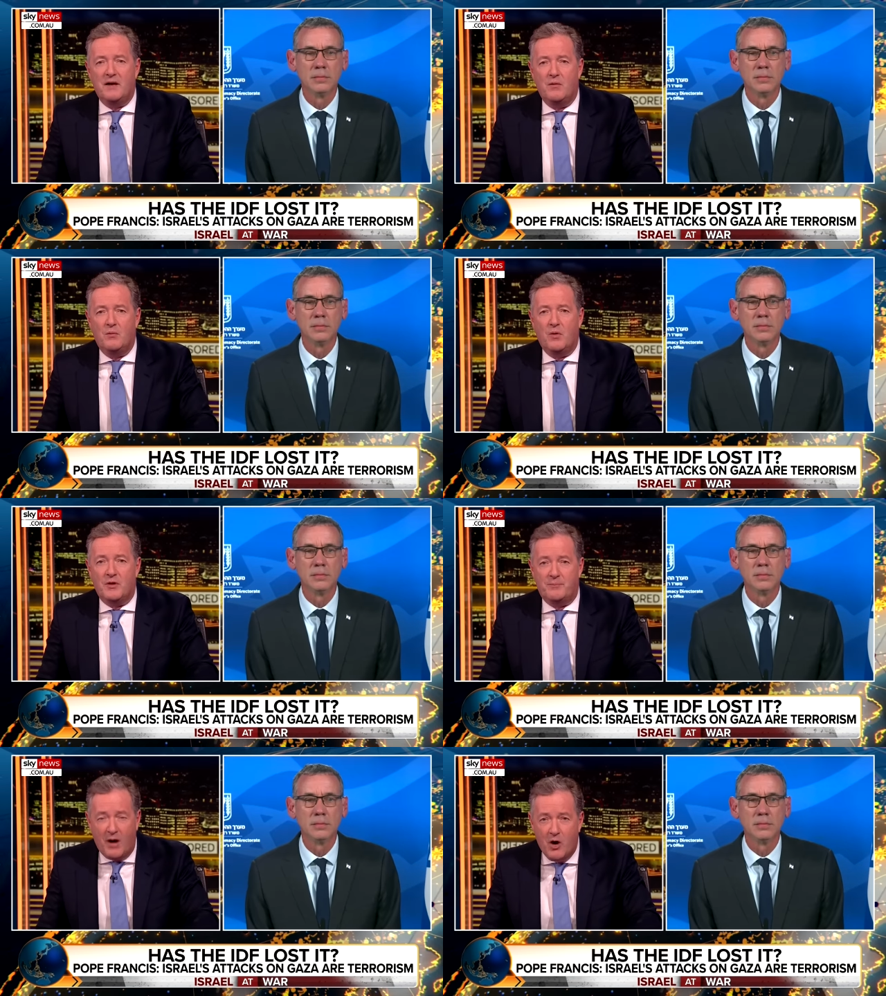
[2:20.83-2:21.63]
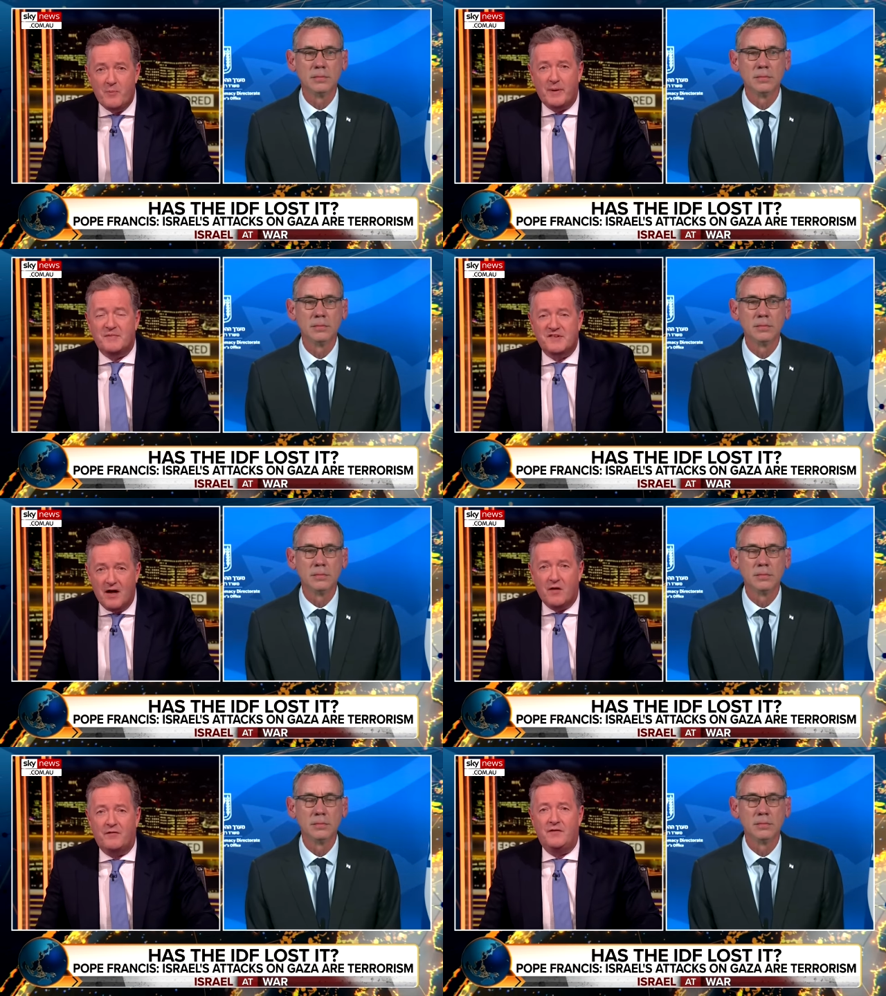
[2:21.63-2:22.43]
Speaker 1: and what the Pope
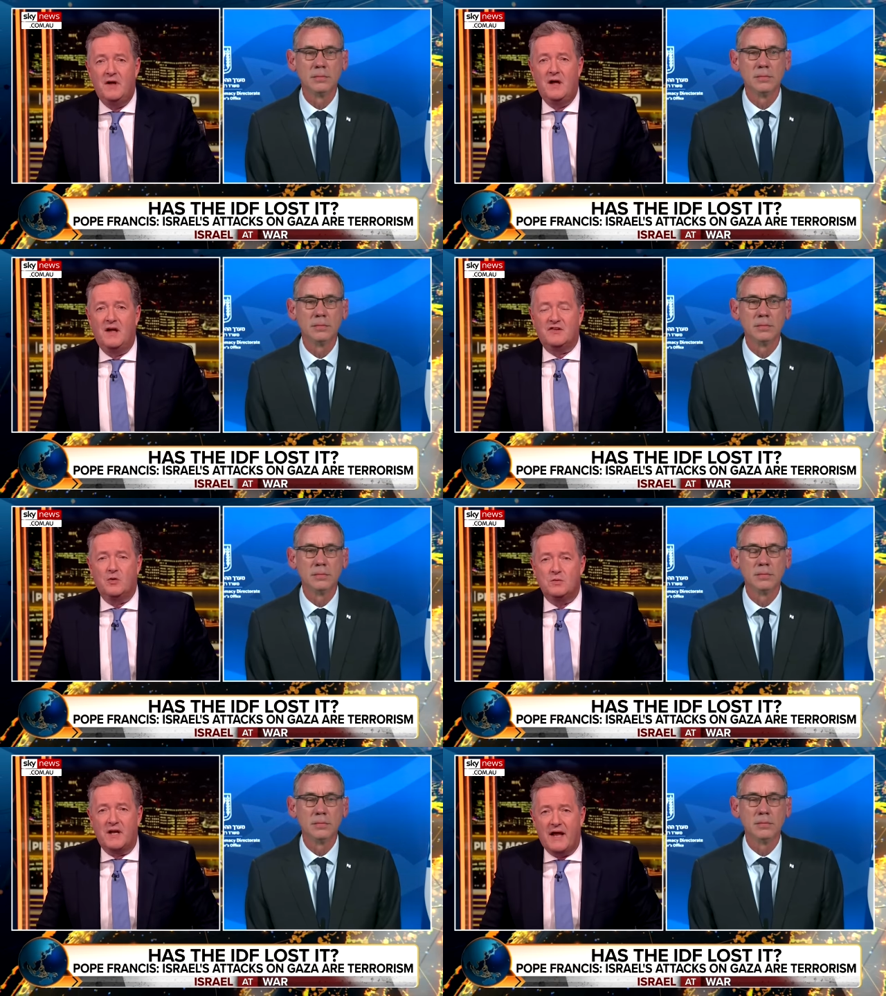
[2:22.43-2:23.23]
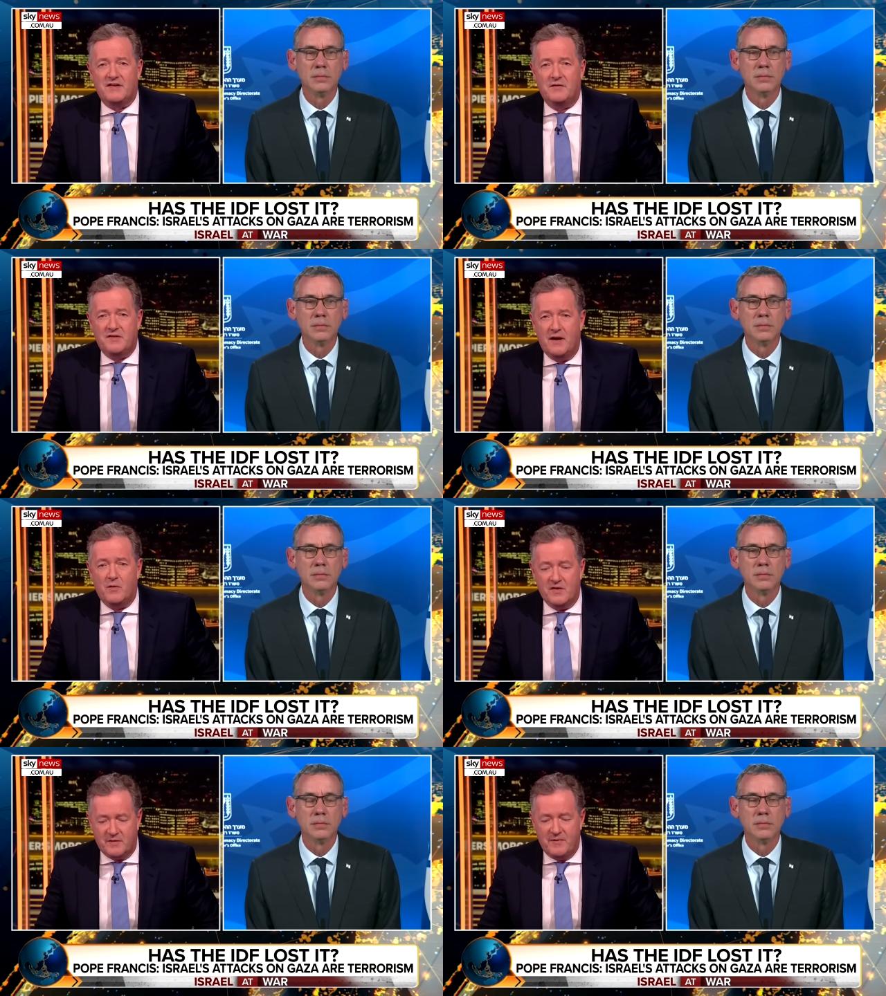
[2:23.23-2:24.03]
himself has called an act of
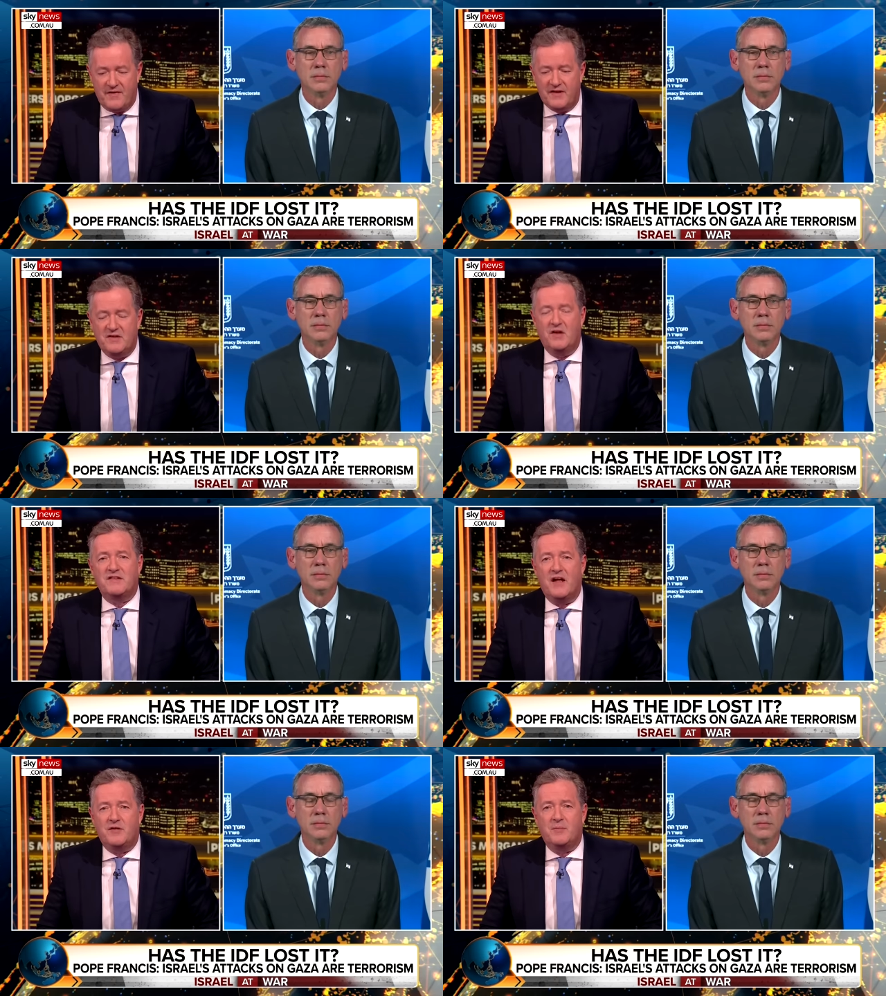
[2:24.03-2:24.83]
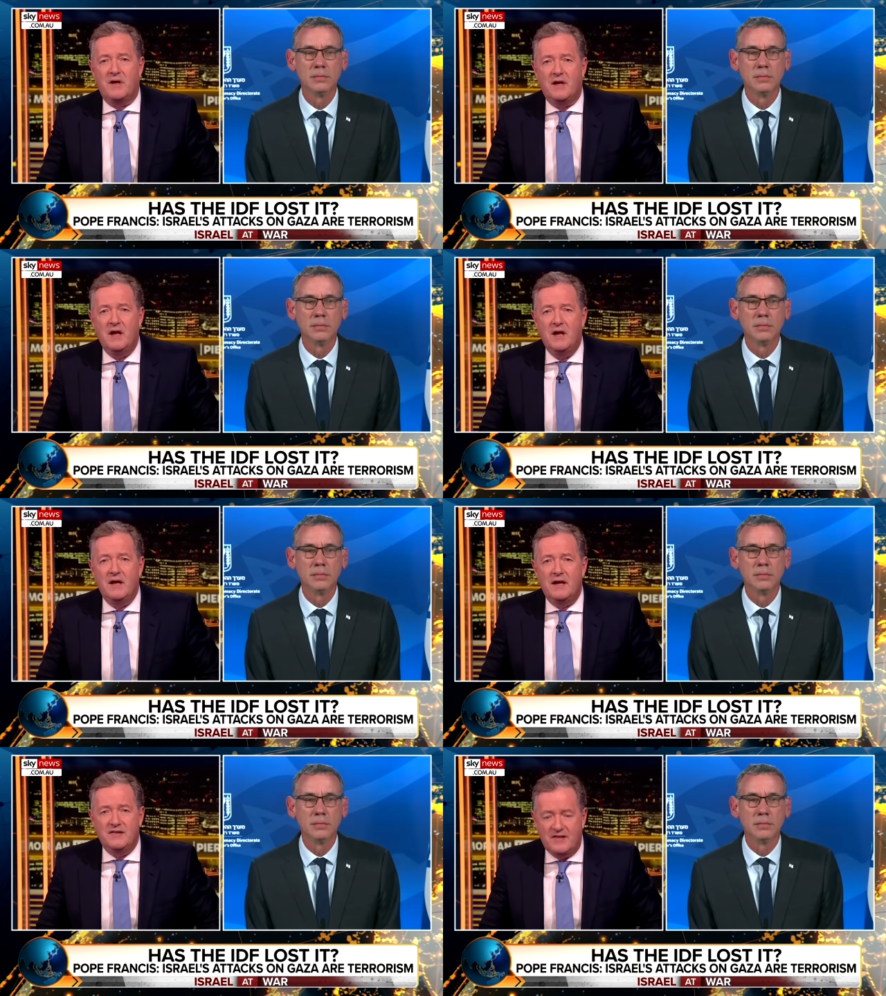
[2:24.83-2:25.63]
terrorism, if that turns out to be
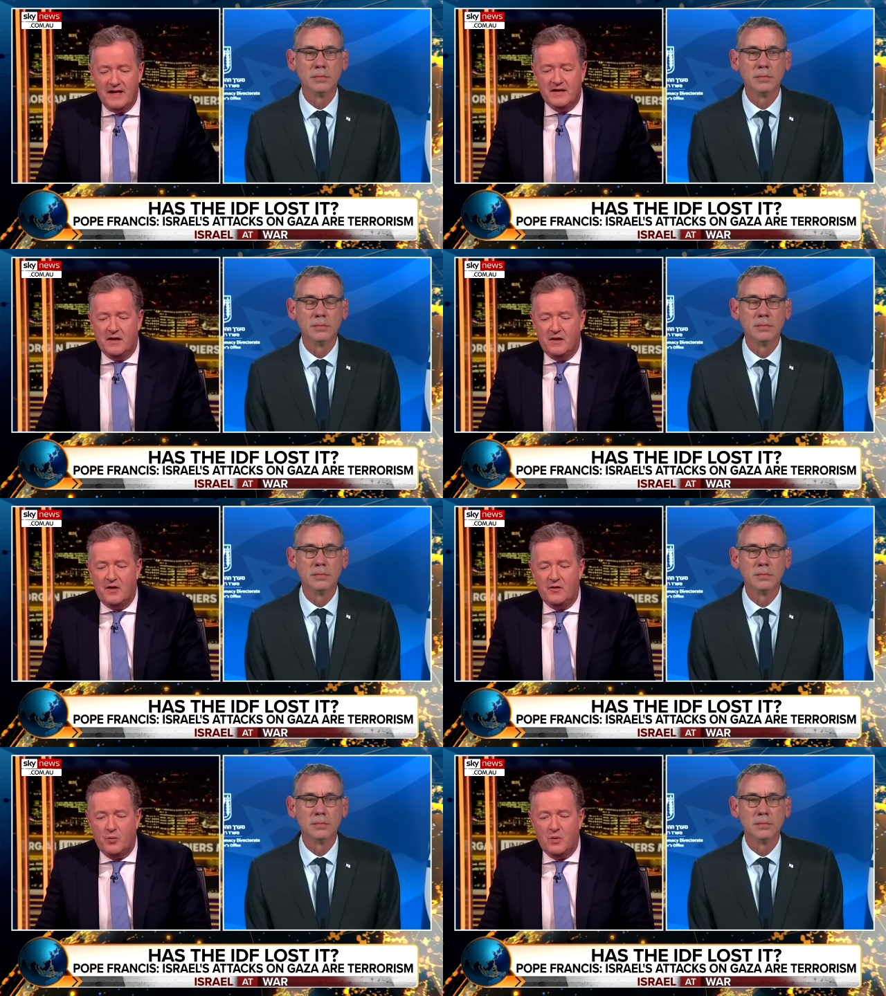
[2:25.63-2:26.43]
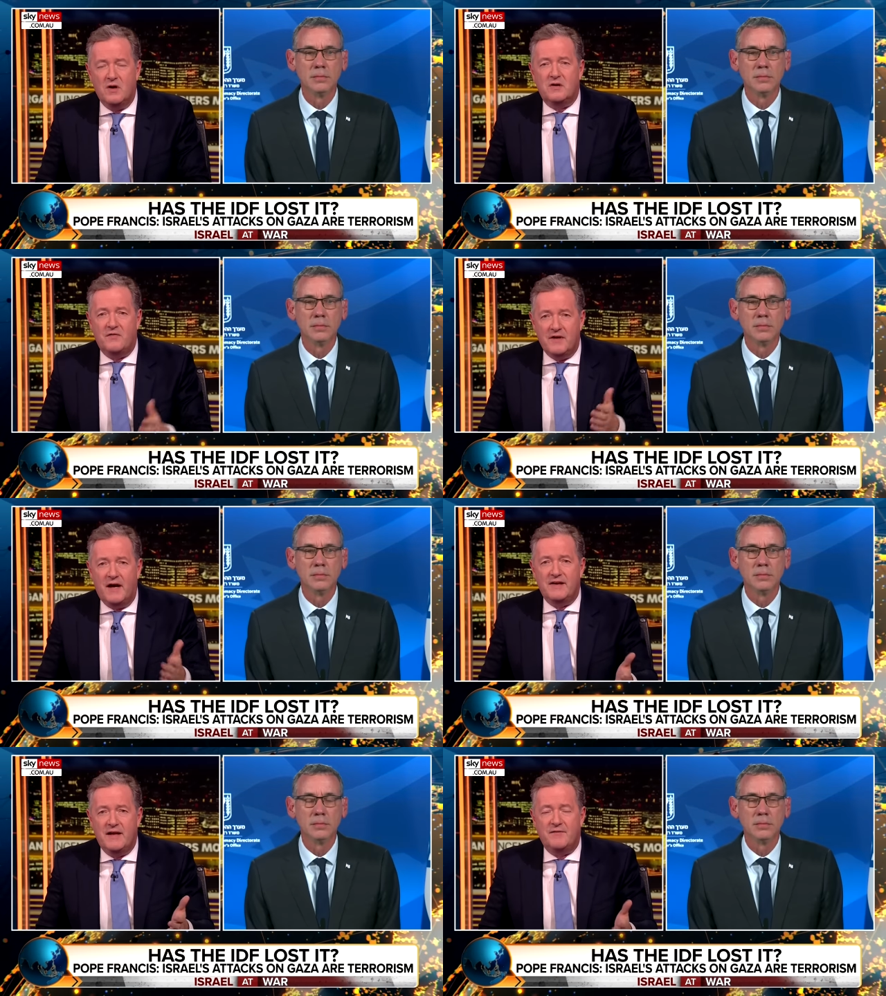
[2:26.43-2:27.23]
indeed the work of the
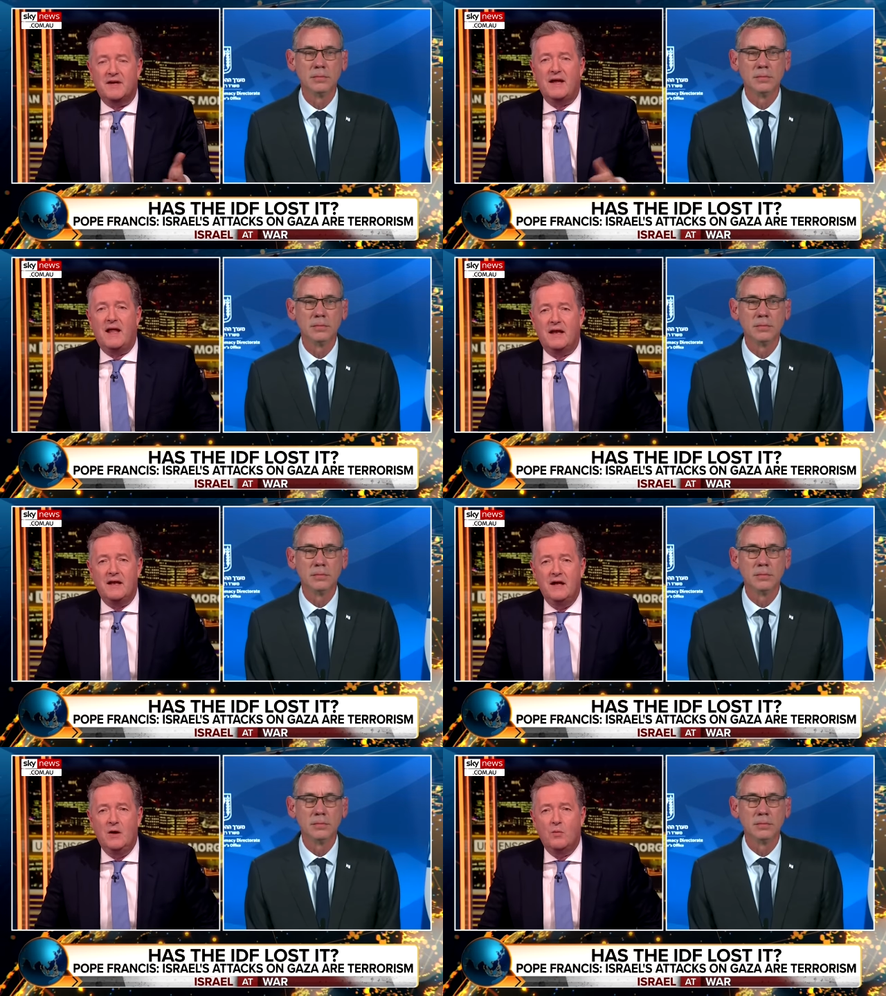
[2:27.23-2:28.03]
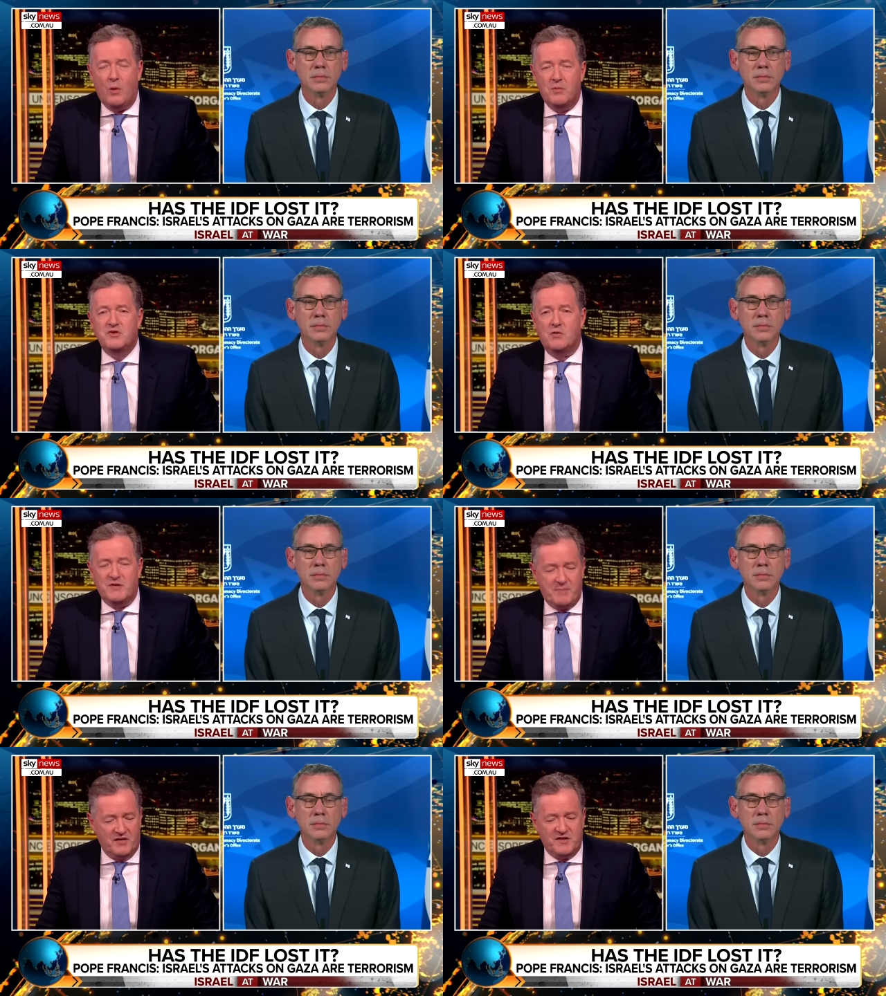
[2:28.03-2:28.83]
IDF again, what would your
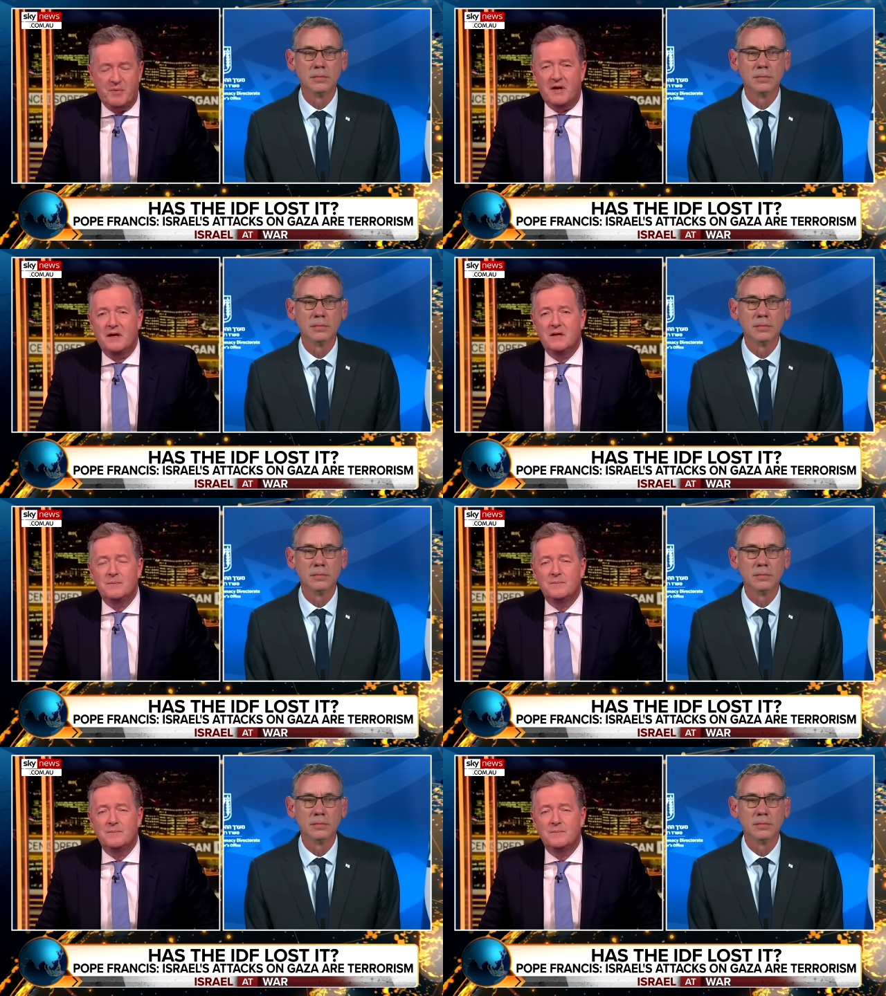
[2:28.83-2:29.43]
response be?